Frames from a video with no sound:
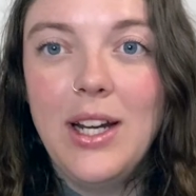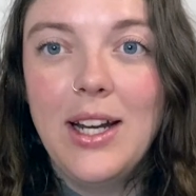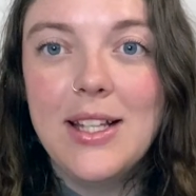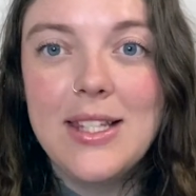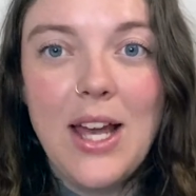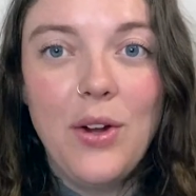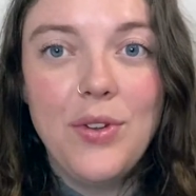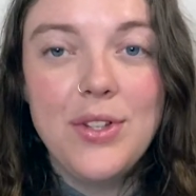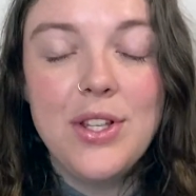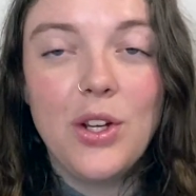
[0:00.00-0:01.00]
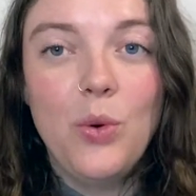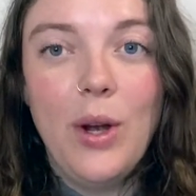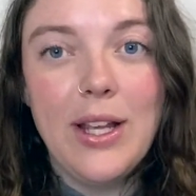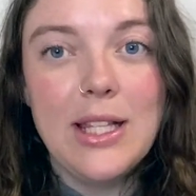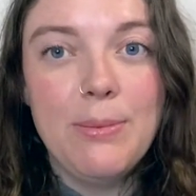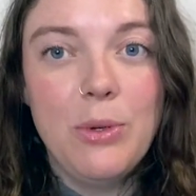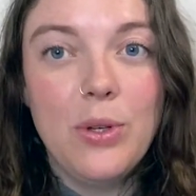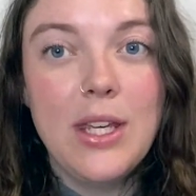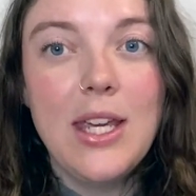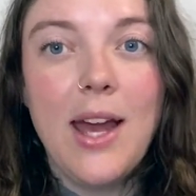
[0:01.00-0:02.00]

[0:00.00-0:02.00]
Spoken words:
and it sounds quite spooky.